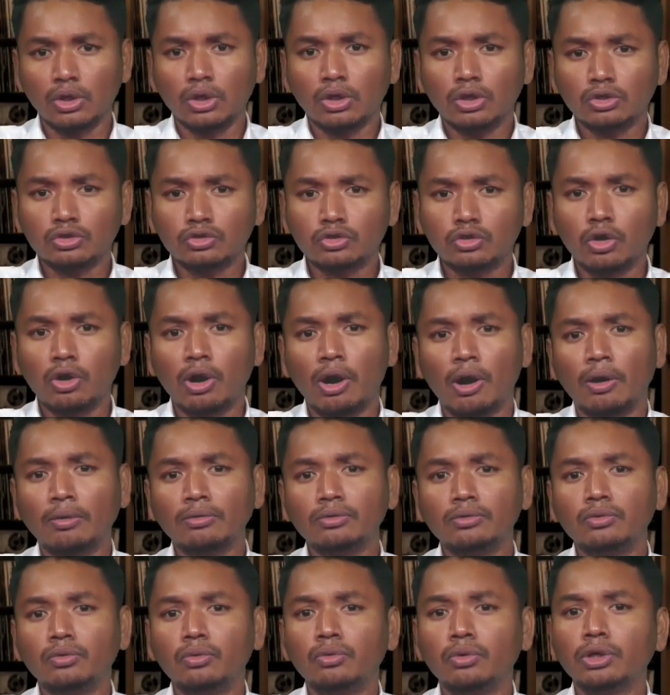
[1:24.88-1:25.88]

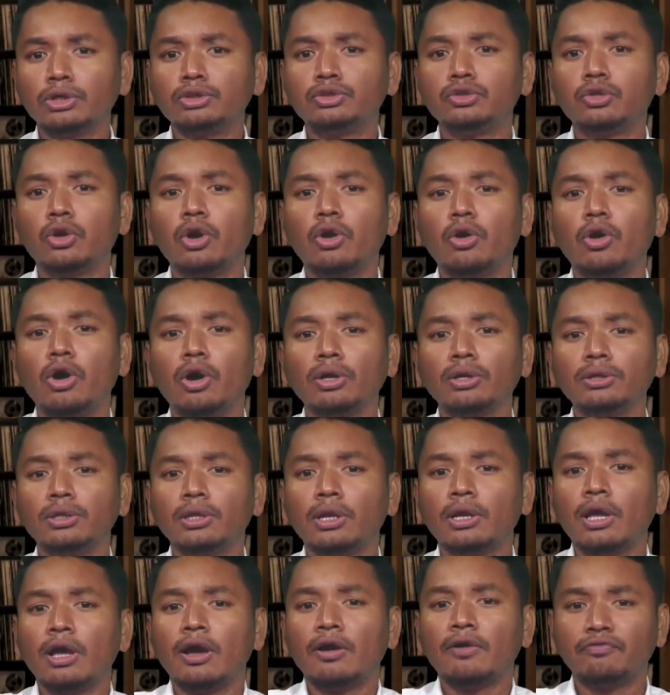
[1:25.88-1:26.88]
Throughout, we draw on
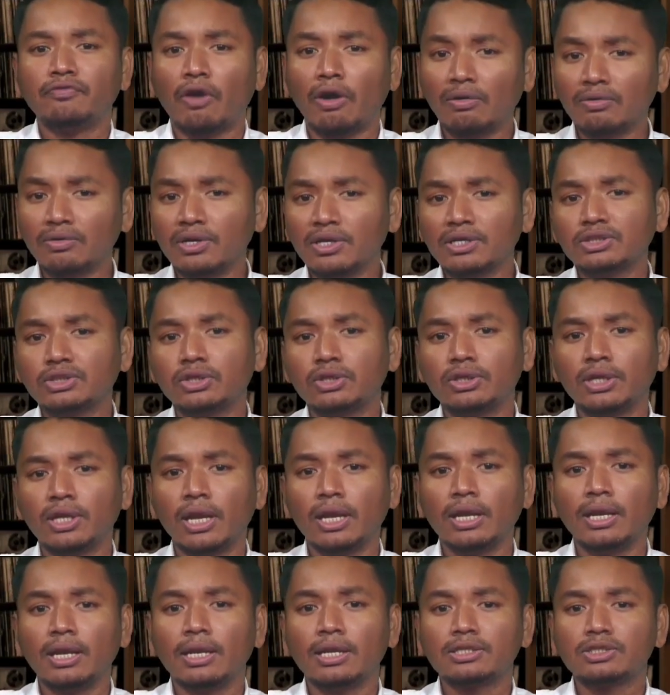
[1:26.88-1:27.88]

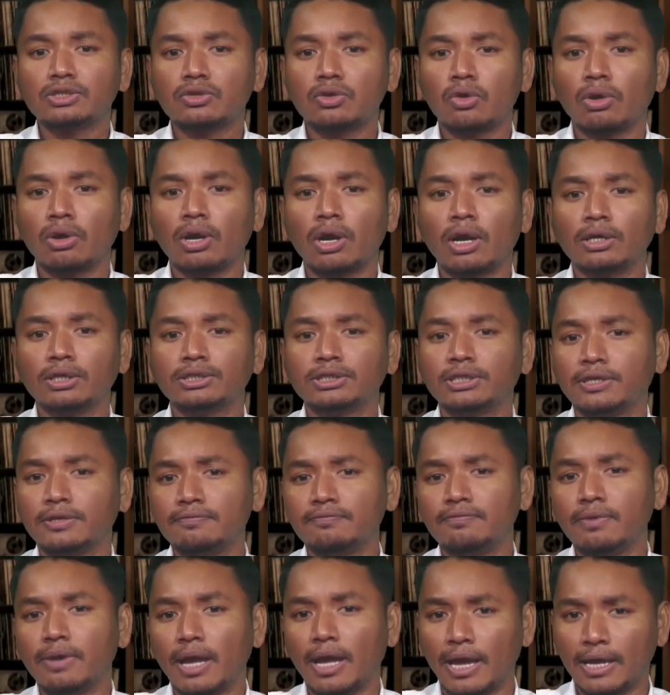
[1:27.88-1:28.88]
foundational scholarship
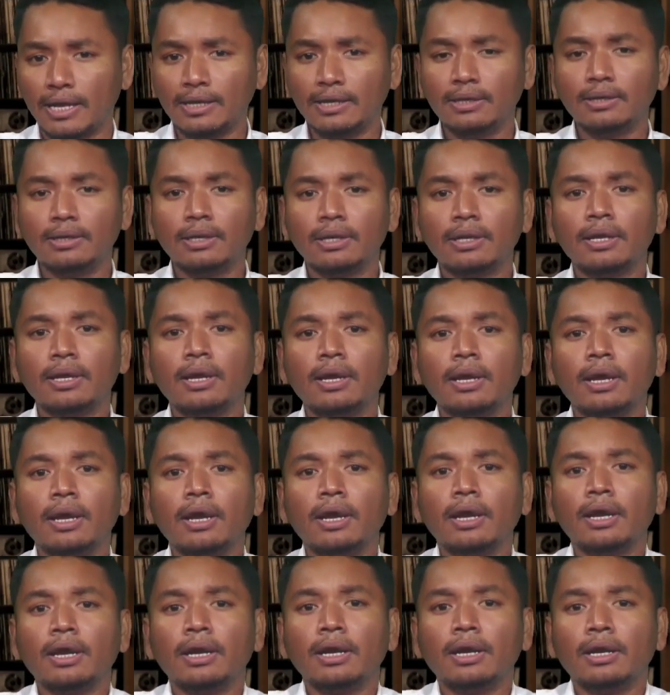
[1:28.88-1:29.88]
and
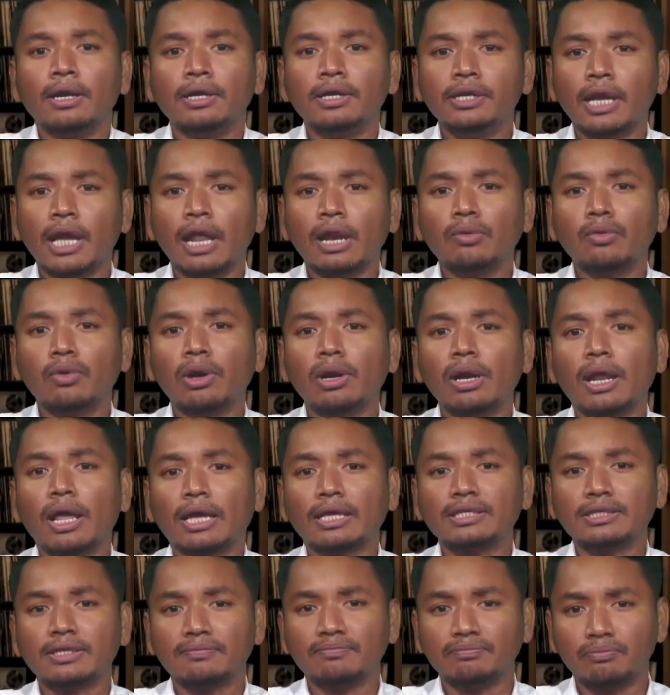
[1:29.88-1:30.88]
real world
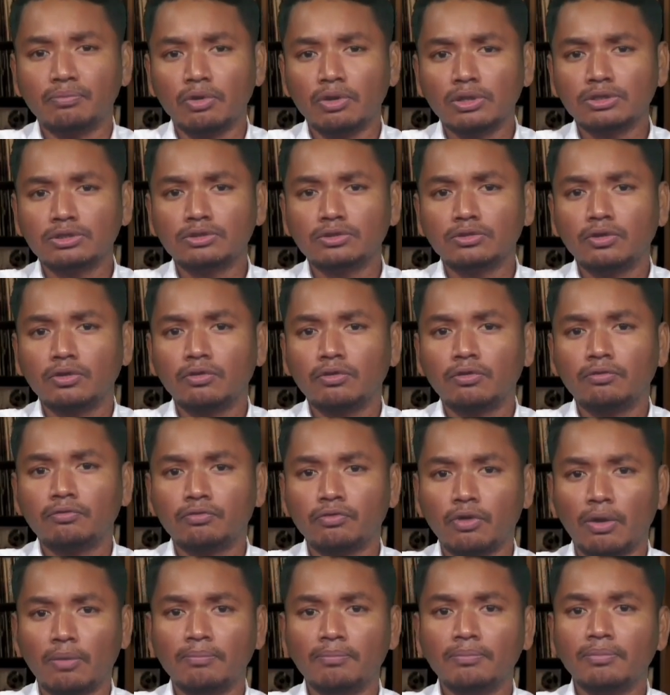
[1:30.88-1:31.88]
examples
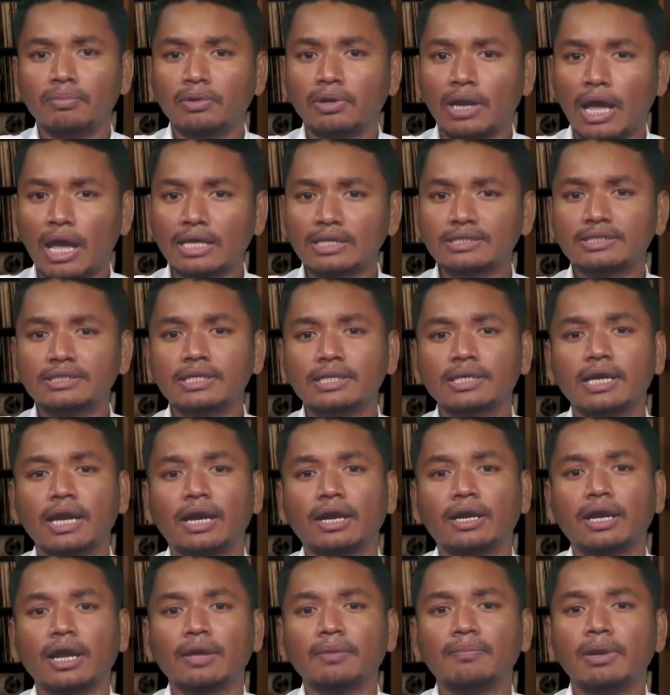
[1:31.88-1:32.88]
from classic
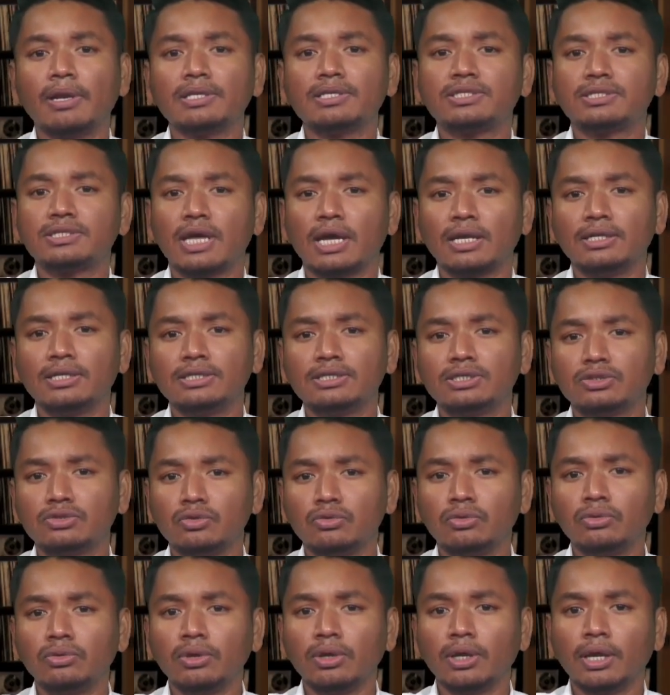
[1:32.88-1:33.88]
archival studies
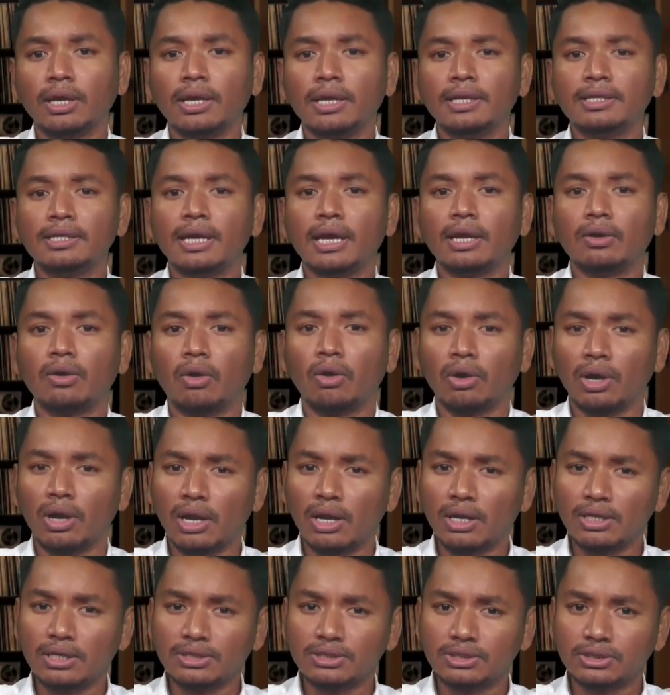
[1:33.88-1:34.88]
to Indian oral
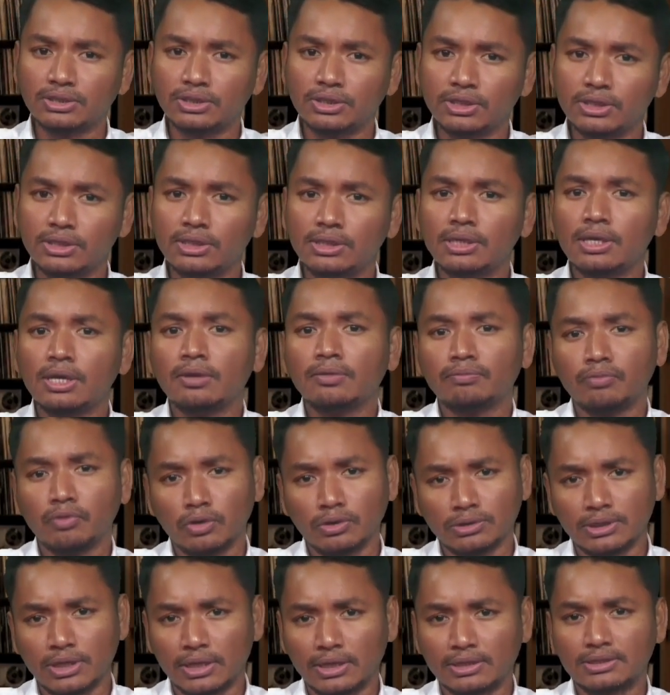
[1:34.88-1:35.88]
history
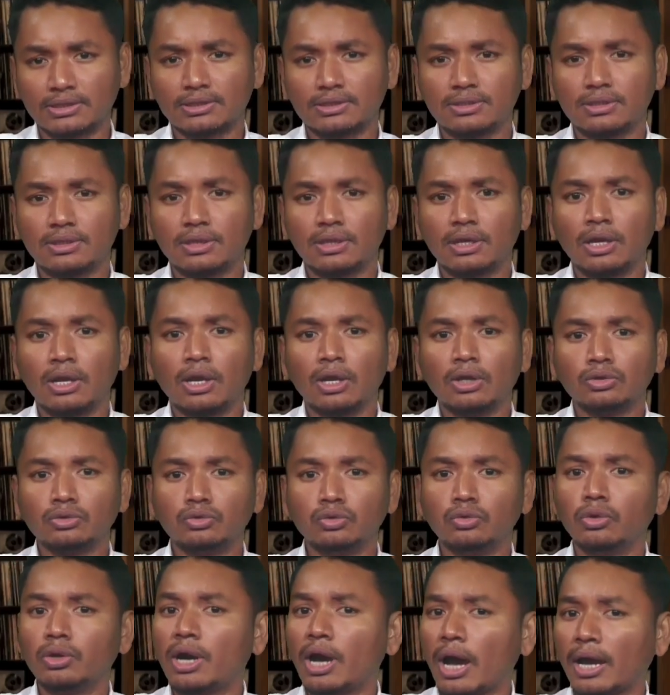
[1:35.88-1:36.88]
projects
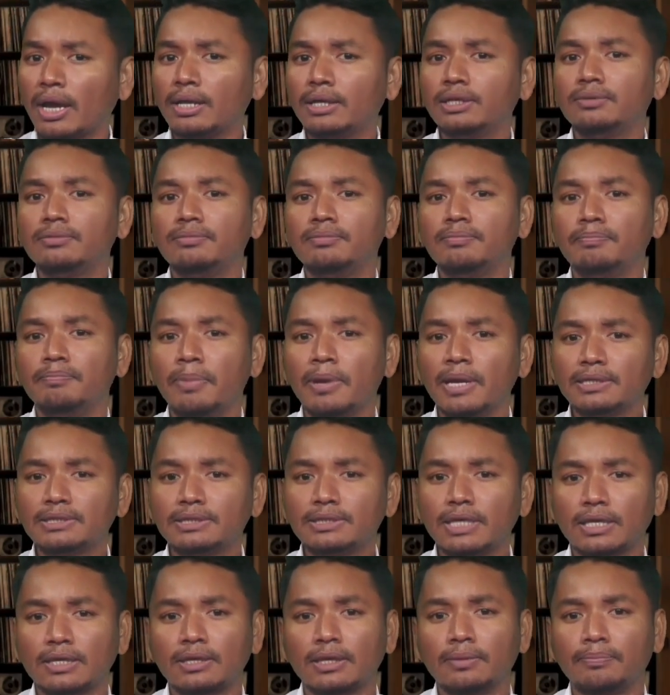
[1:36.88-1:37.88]
to guide
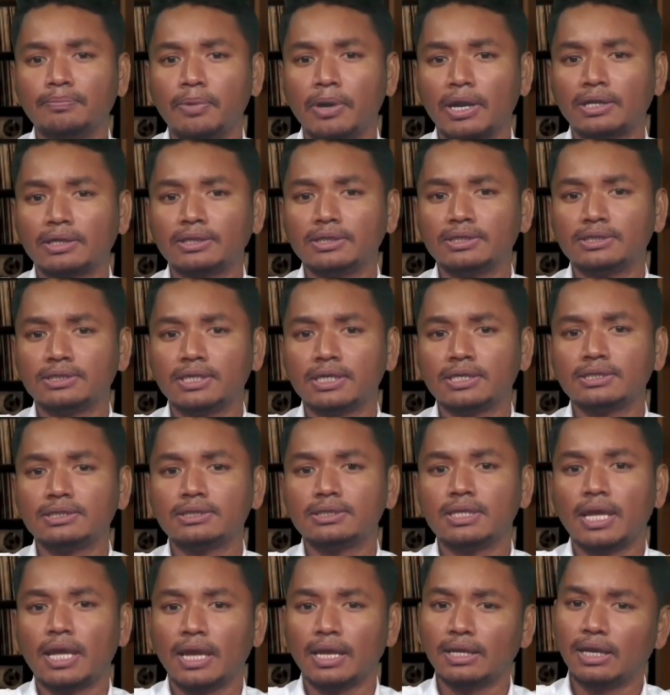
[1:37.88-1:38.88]
best practices and